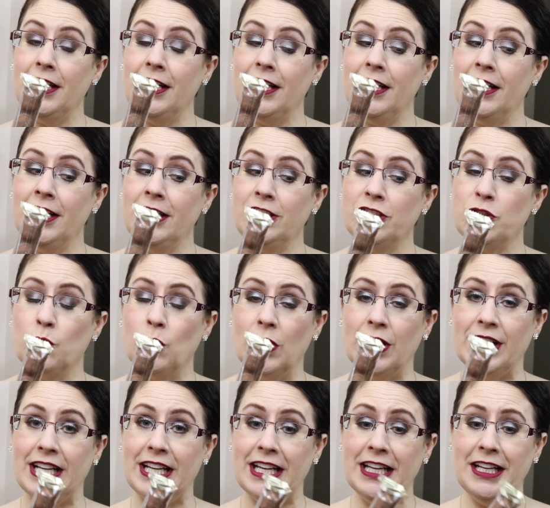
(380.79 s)
Each
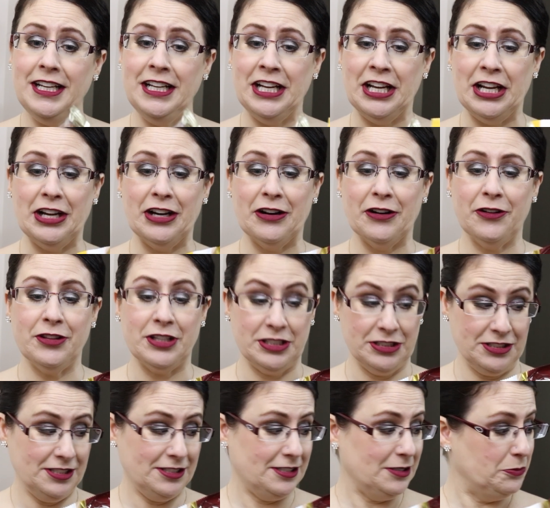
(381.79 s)
one in here,
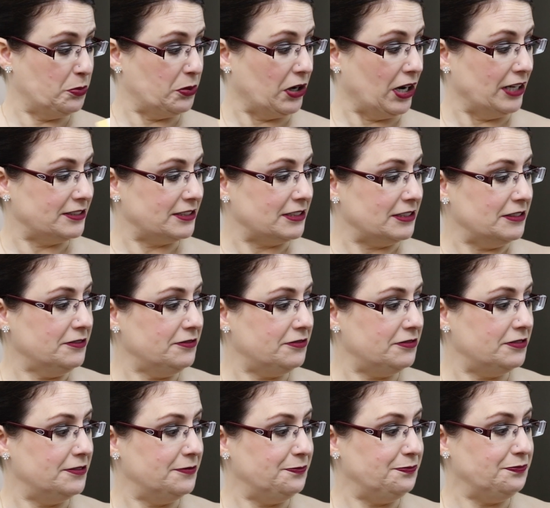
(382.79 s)
this is impressive,